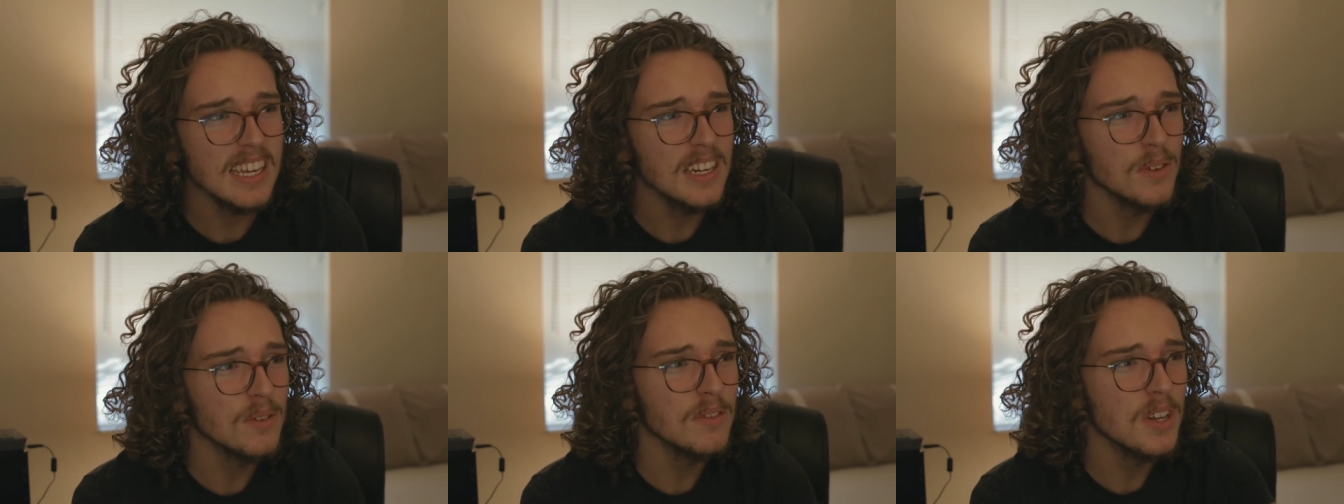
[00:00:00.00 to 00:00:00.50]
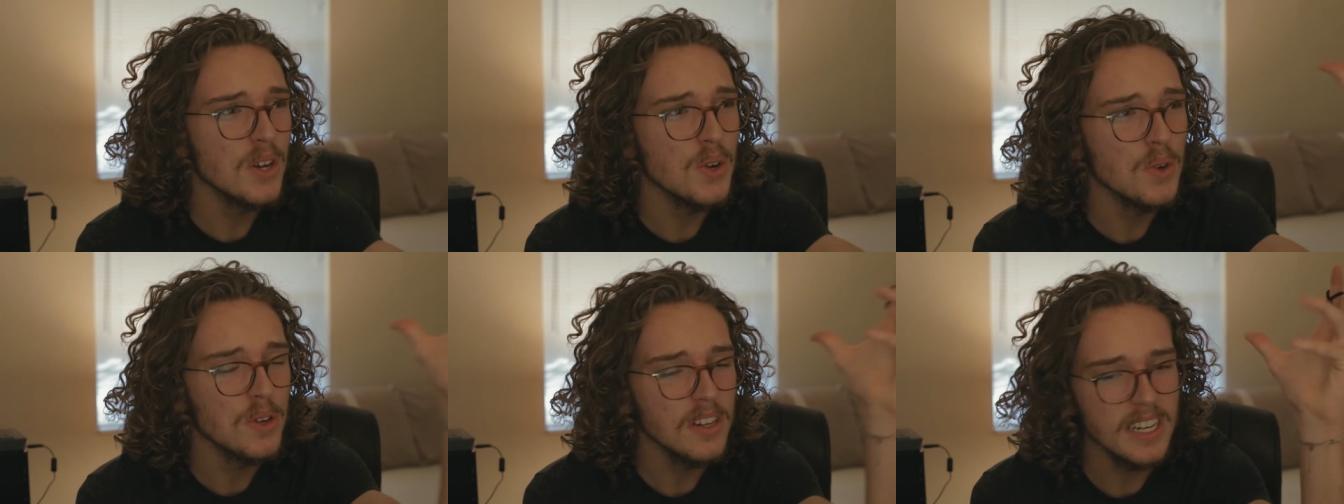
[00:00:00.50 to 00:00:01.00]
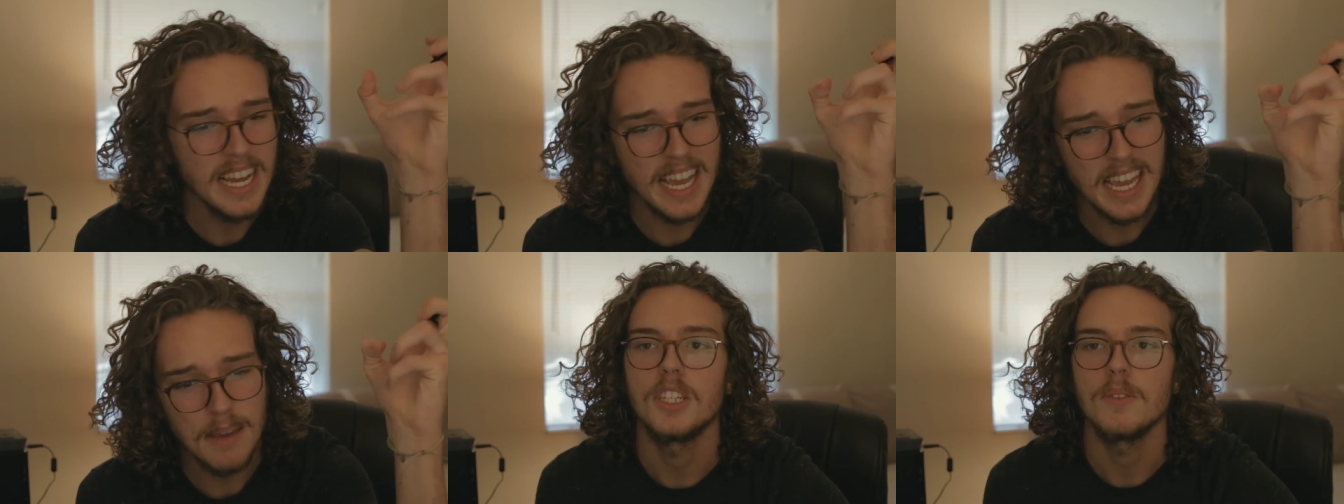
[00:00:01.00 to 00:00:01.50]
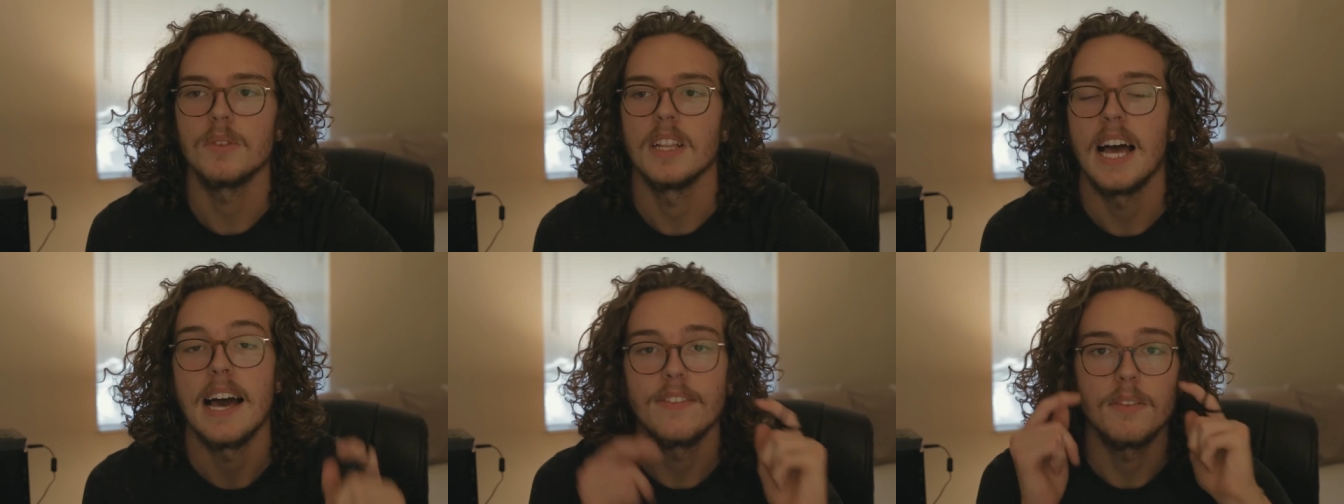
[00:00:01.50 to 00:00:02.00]
I don't know her name. She would
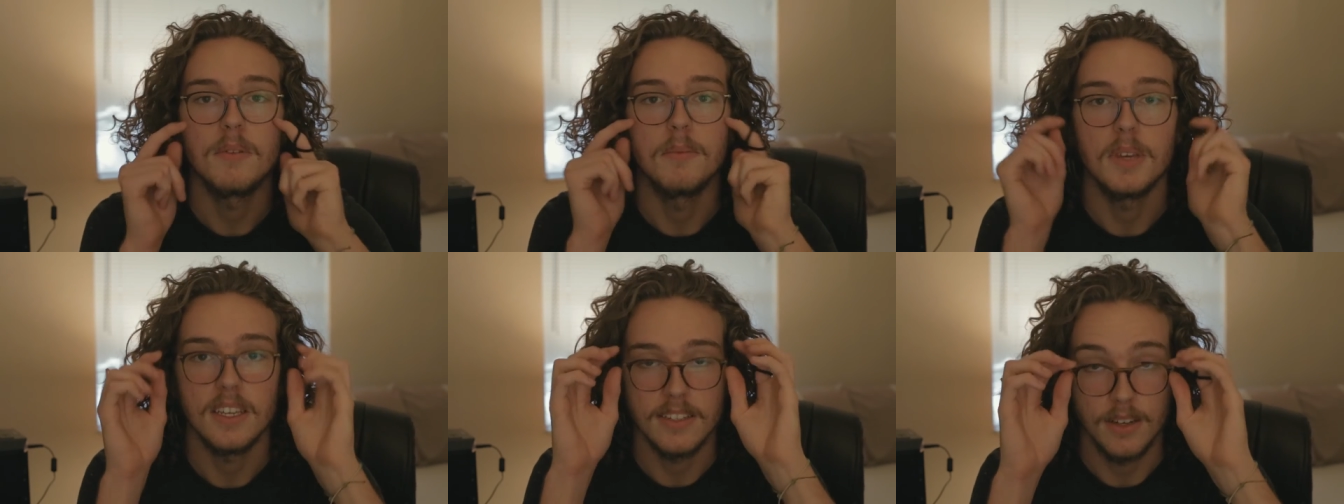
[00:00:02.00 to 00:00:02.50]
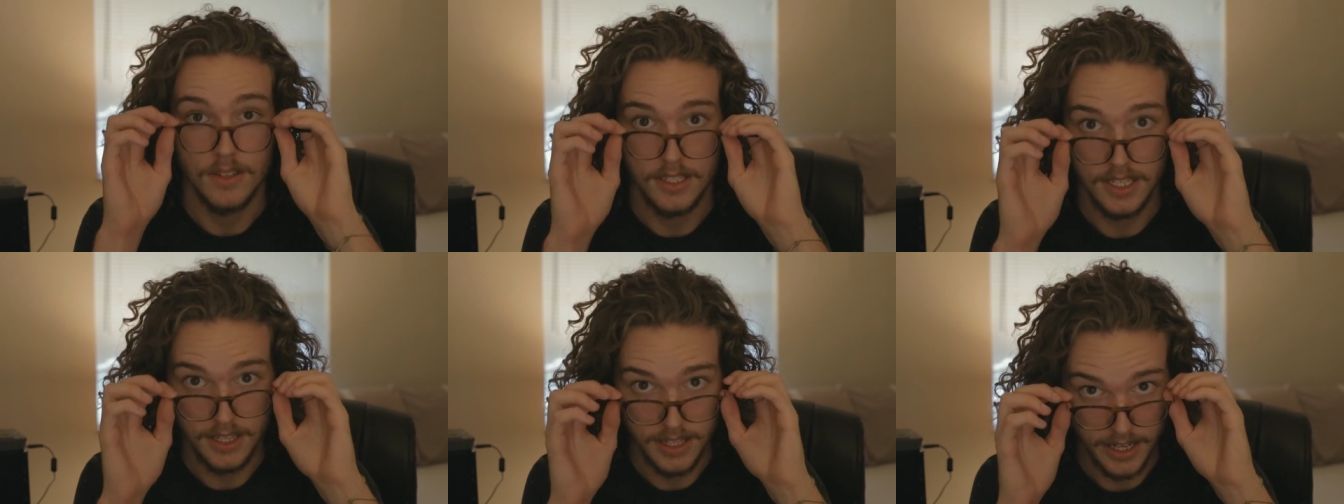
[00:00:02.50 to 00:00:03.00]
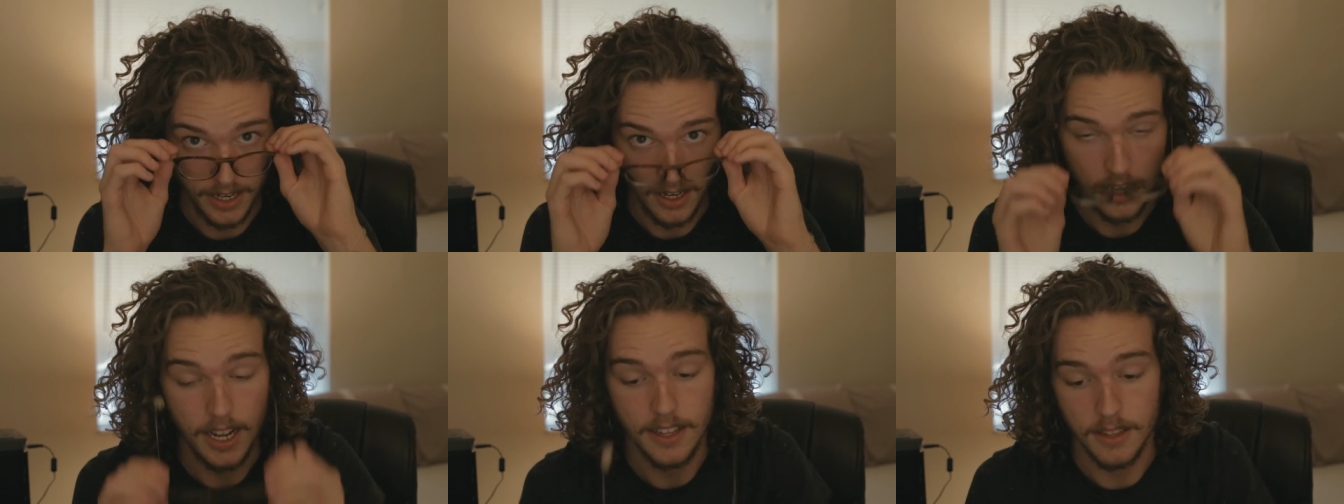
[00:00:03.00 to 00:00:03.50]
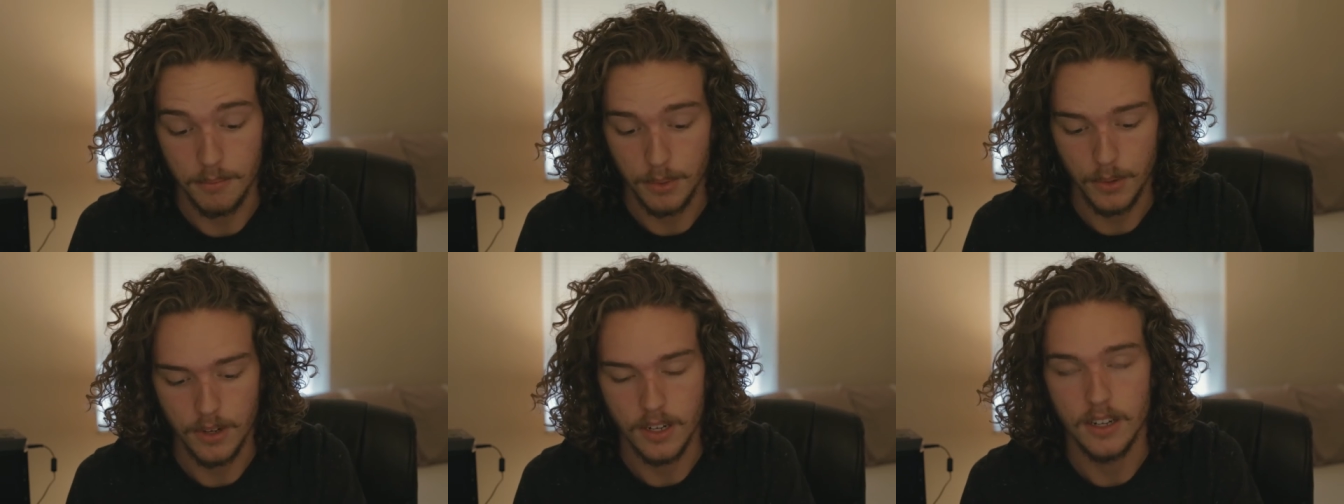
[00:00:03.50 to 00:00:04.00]
laugh at me because I would sit there at the
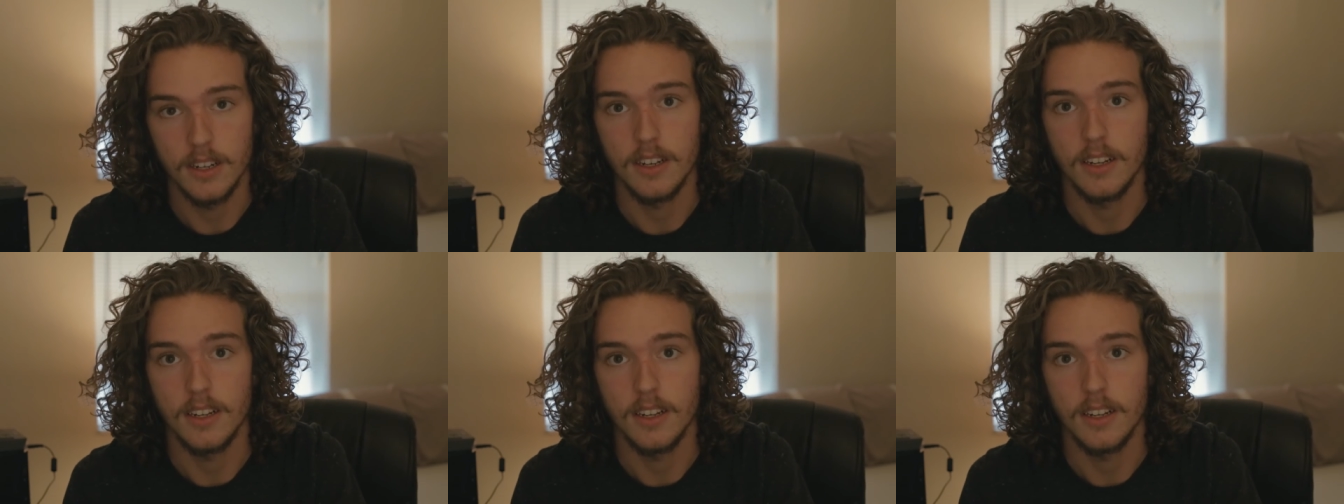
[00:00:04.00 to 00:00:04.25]
board